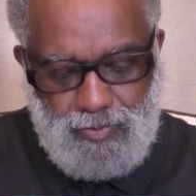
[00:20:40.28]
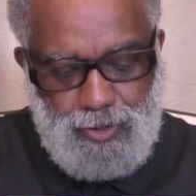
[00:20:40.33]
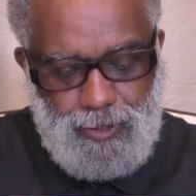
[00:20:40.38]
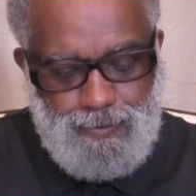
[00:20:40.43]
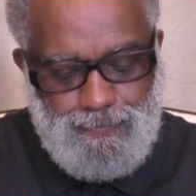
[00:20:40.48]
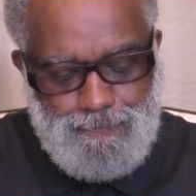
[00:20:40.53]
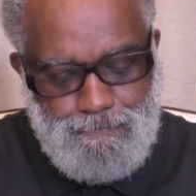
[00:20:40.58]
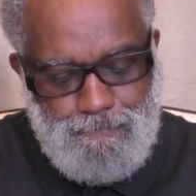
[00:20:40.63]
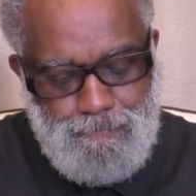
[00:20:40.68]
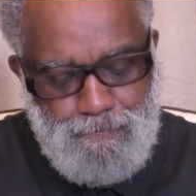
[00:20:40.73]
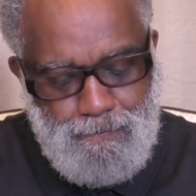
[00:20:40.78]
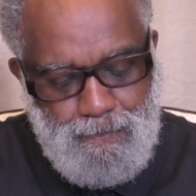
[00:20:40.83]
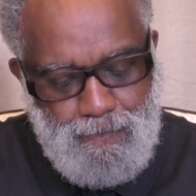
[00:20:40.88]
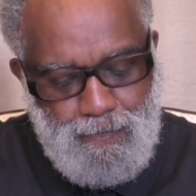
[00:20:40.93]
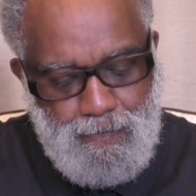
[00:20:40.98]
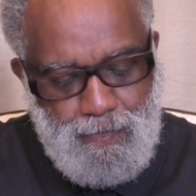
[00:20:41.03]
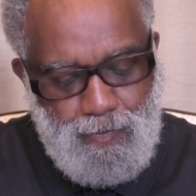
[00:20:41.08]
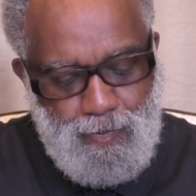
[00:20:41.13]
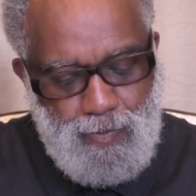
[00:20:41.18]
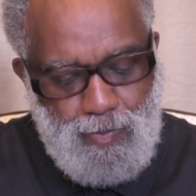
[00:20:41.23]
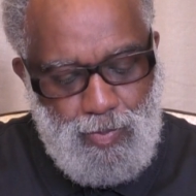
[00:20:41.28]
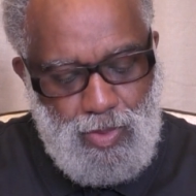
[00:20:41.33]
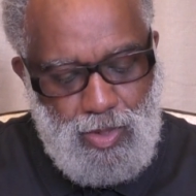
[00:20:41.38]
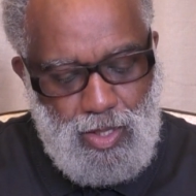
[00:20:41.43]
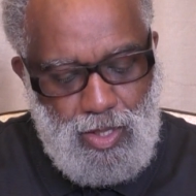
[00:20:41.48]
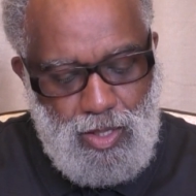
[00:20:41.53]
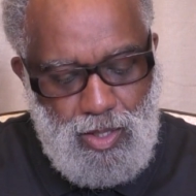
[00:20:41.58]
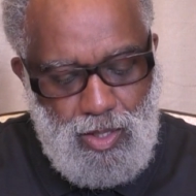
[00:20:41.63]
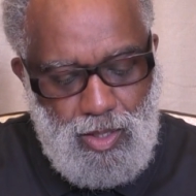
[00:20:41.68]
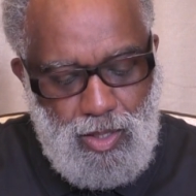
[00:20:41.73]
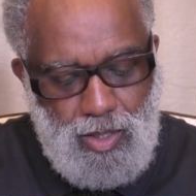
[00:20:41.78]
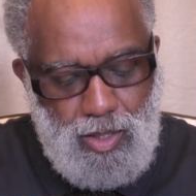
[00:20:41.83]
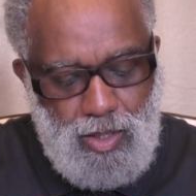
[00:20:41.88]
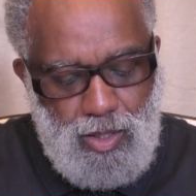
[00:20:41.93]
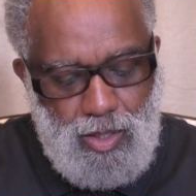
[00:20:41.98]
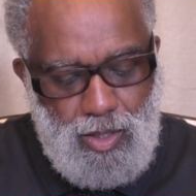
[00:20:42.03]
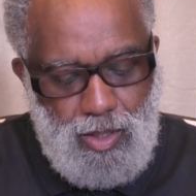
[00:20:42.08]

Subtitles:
Nobody speaks.